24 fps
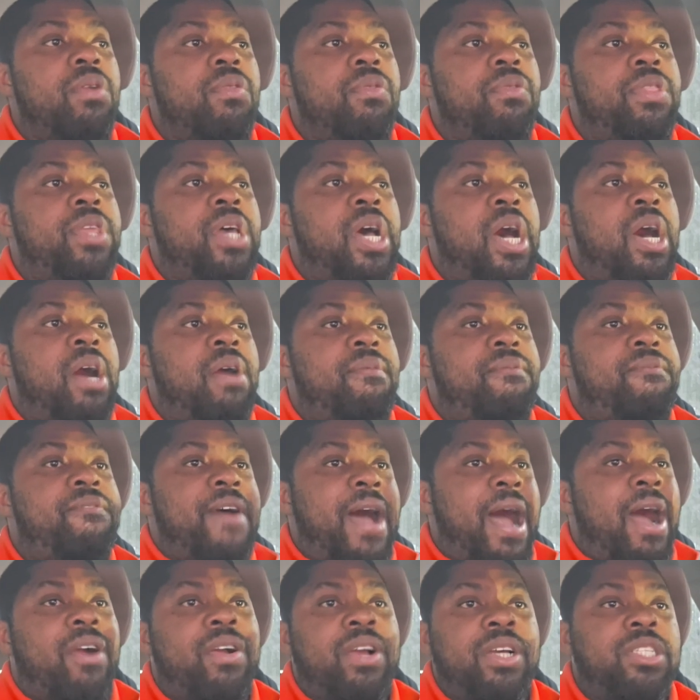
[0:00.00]
the
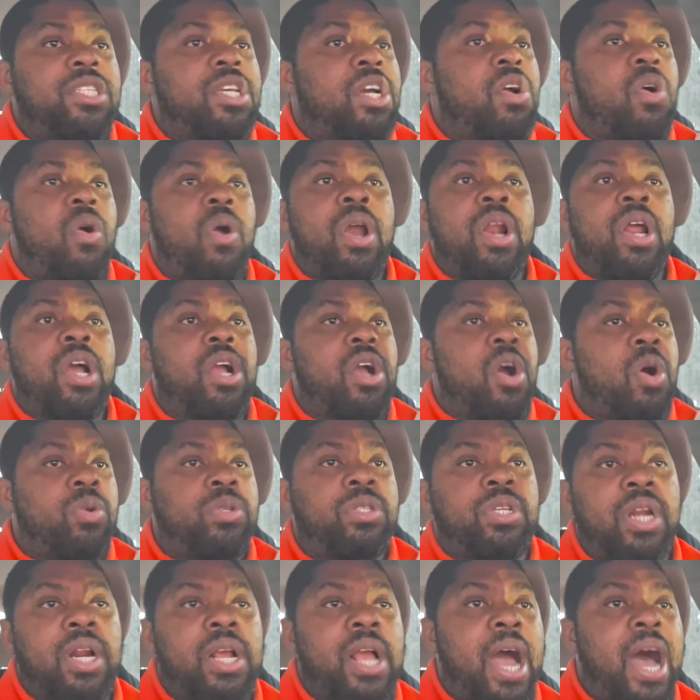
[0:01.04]
Falcons are going to go
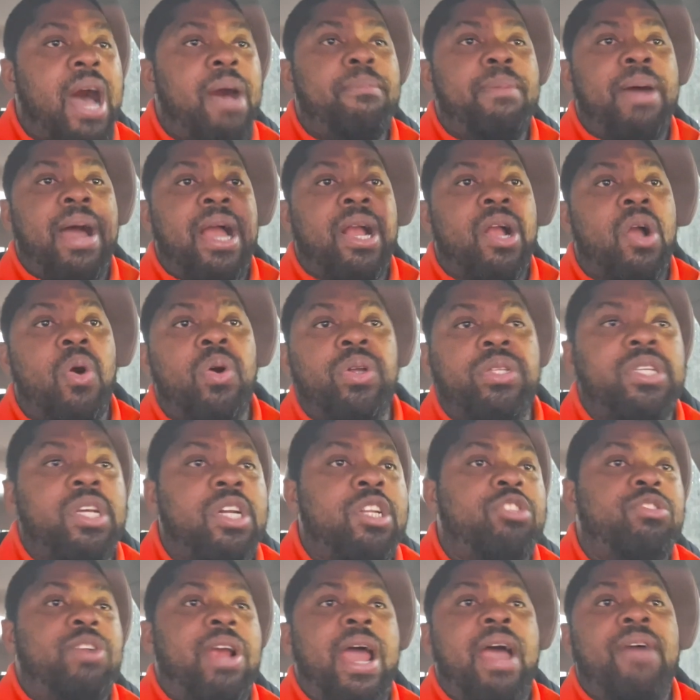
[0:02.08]
to the combine, going to
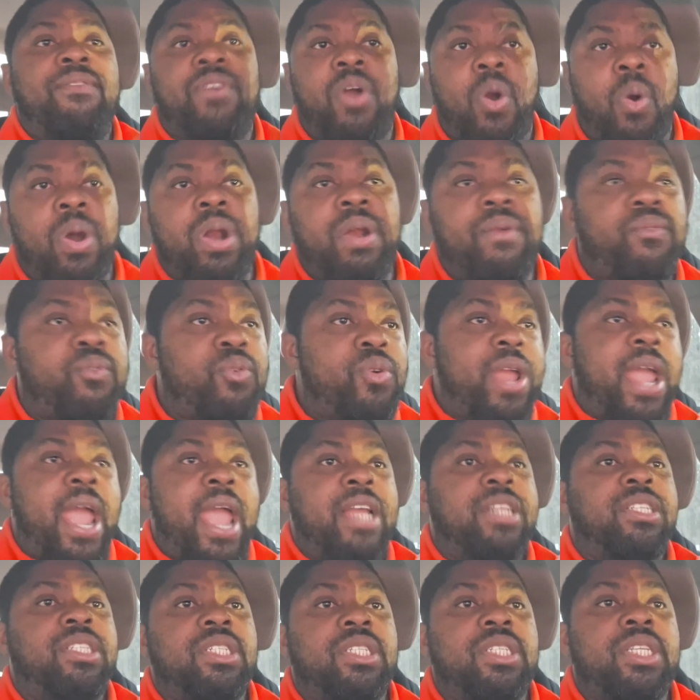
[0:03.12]
the draft, going to free
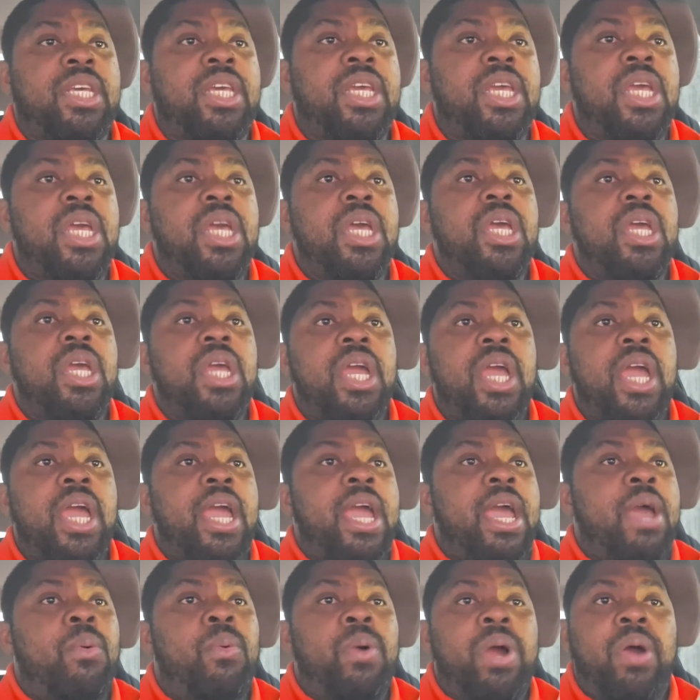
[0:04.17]
agency.
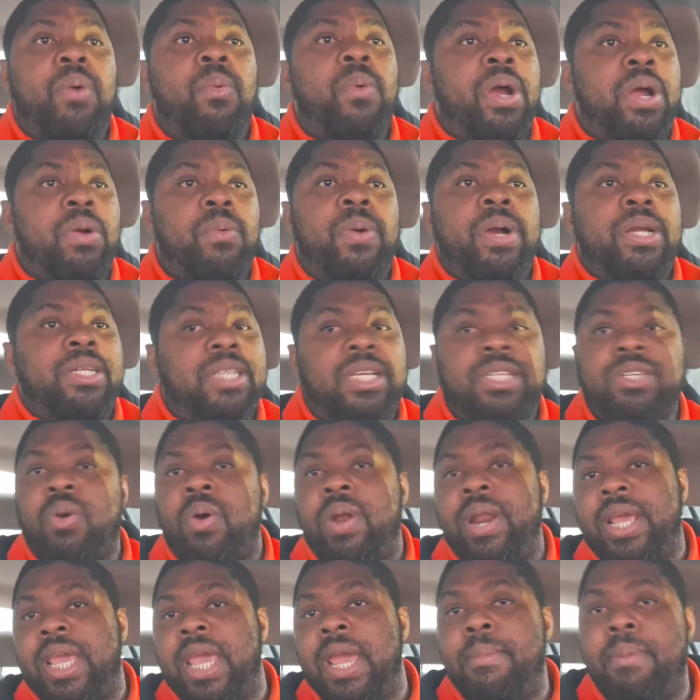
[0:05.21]
And we're just
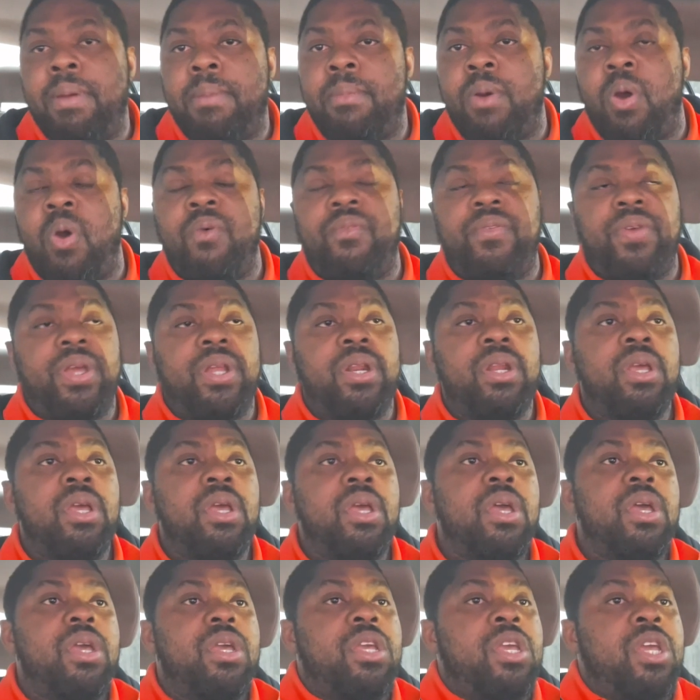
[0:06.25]
going to keep it moving.
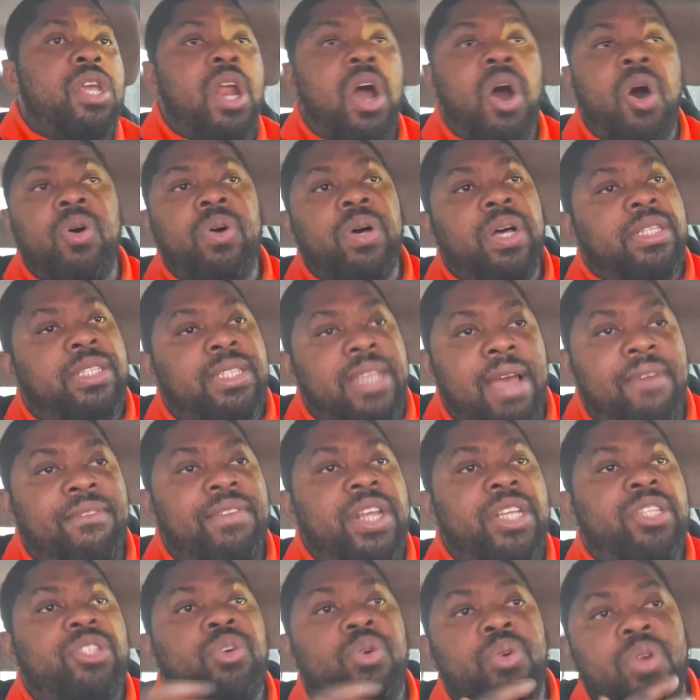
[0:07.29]
You know, a
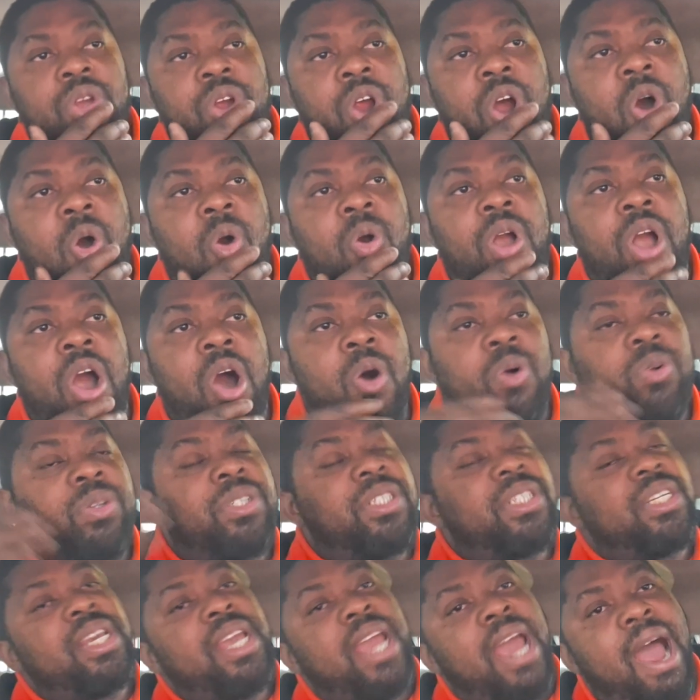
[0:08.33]
72-year-old
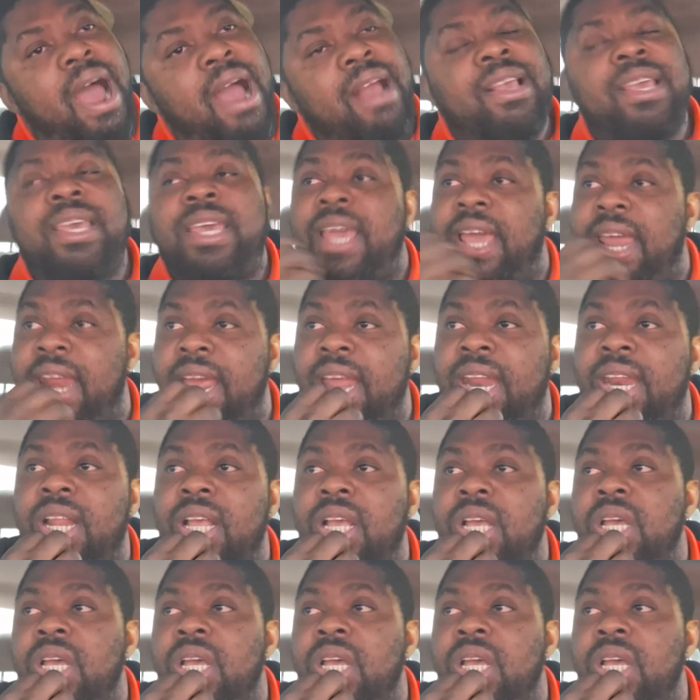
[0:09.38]
coach, yeah, I get it.